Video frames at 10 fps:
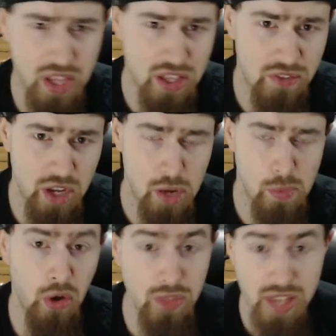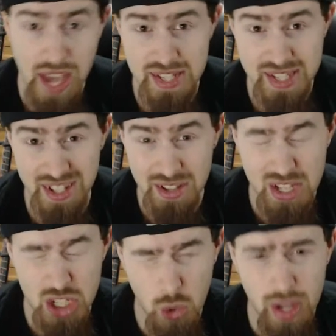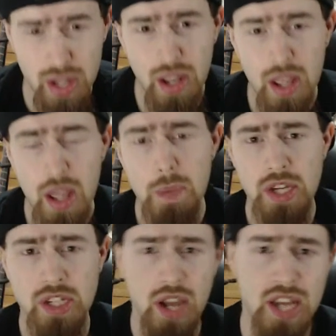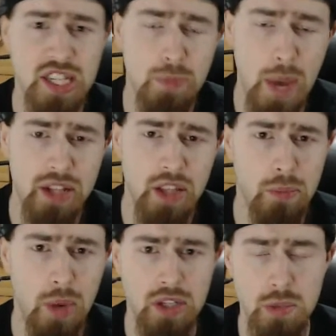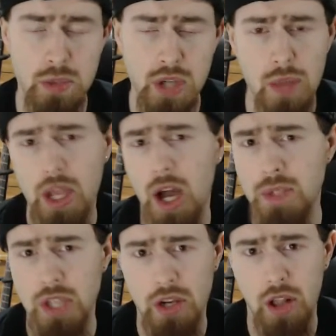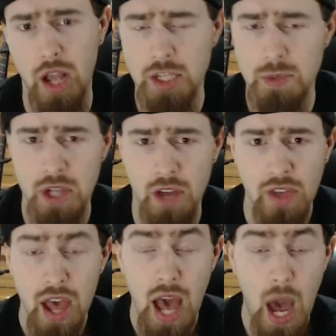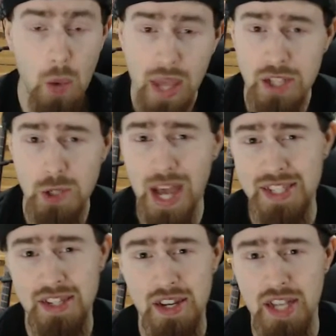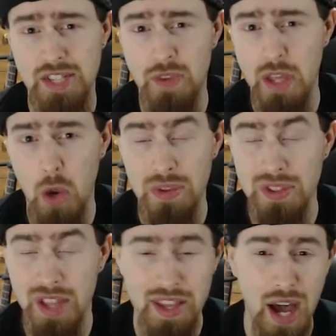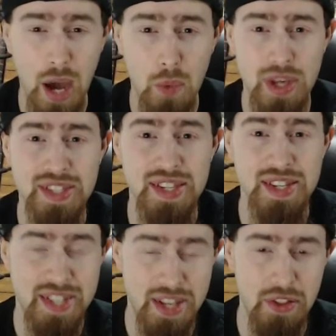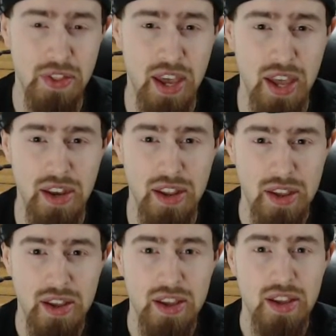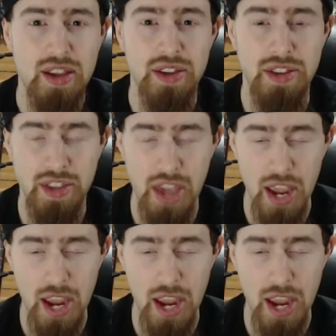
video, but hopefully you guys still enjoyed it. Make sure you guys smack the like button, subscribe to the comment, channel, awesome stuff. I'll catch you guys in the next video. And like always, until then, game